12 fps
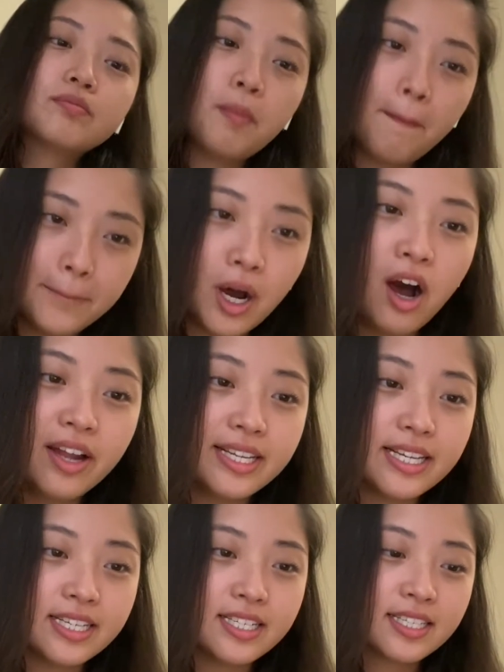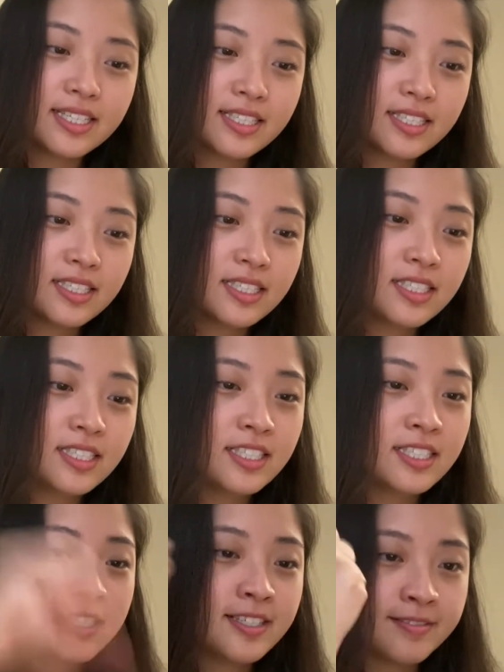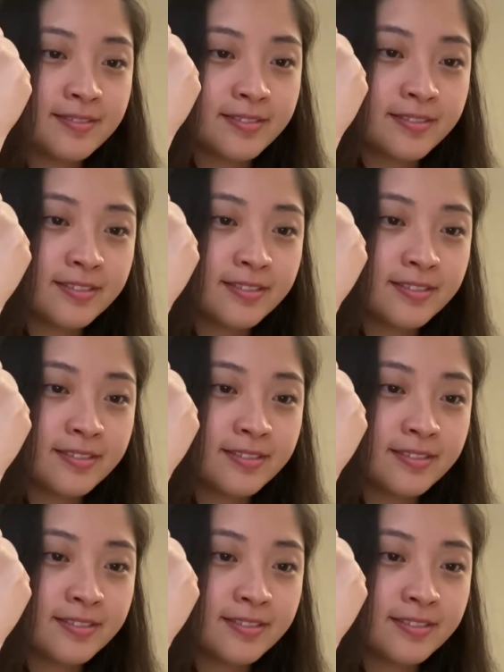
bonded super close. Yeah.